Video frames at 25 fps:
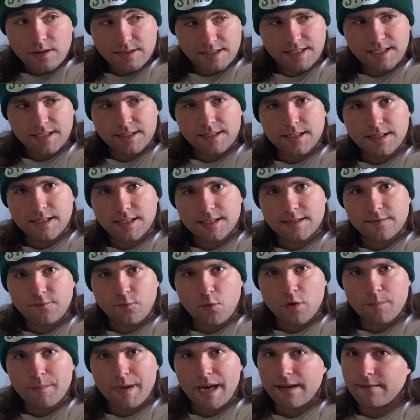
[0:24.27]
I'll stick to this
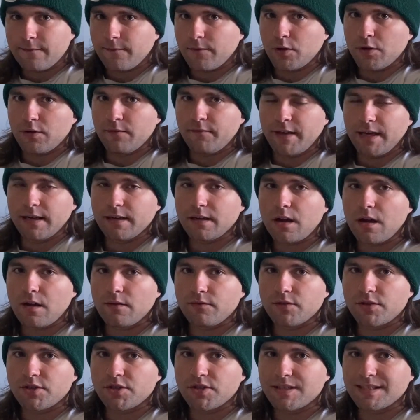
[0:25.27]
format for event
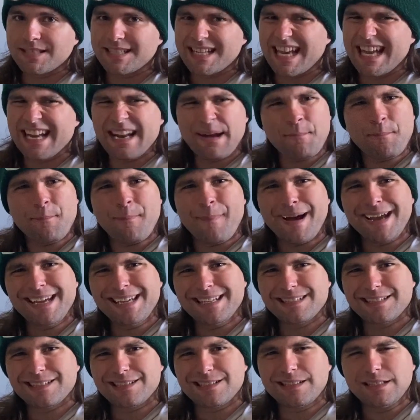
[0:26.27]
coverages, and I
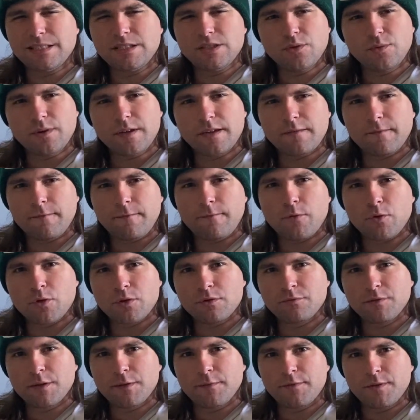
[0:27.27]
might do it
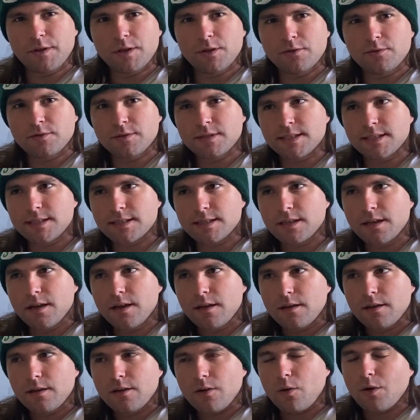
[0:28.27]
for reviews,
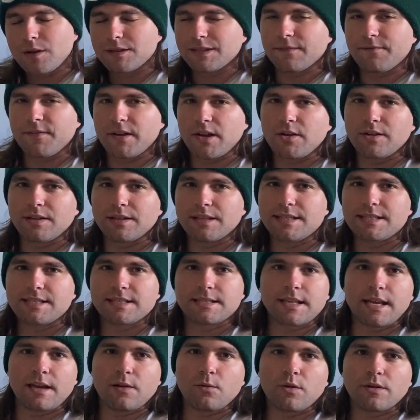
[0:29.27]
or at the very
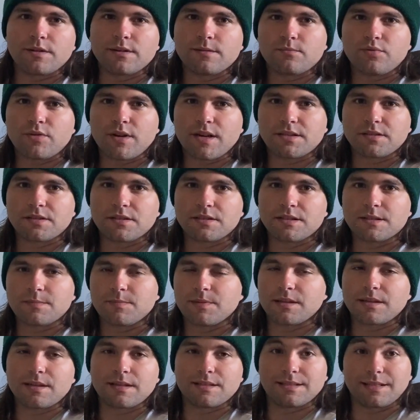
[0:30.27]
least day one impressions,
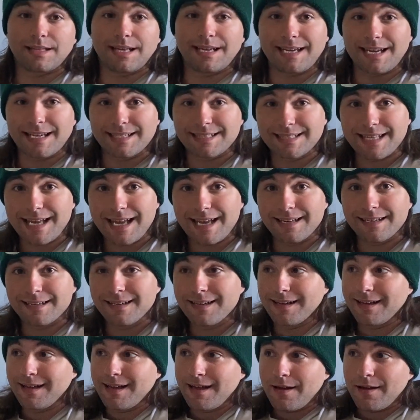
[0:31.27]
because like I said,
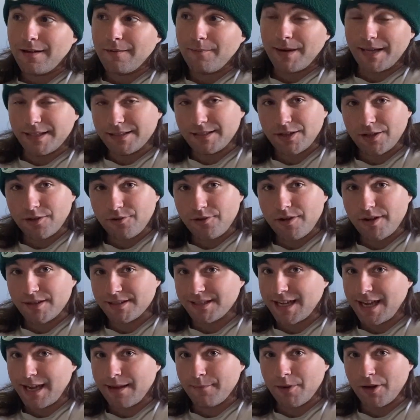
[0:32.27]
my
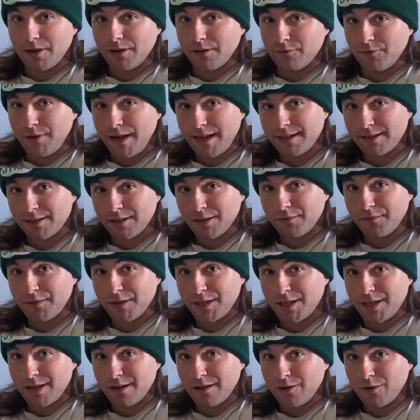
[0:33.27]
turnaround time on a regular
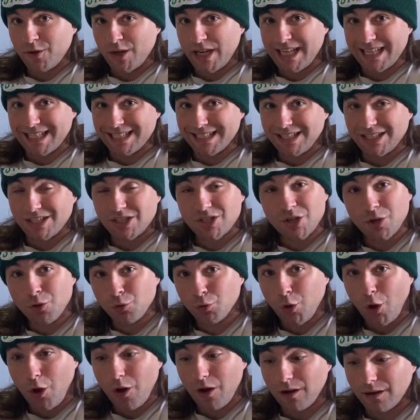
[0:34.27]
video is
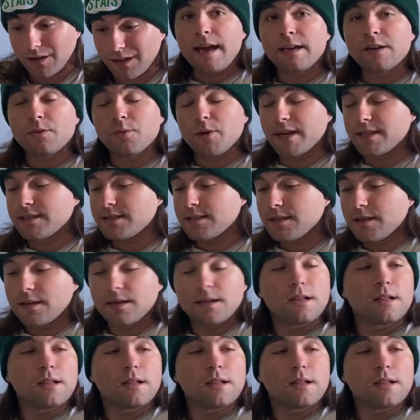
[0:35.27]
too long. Anyways,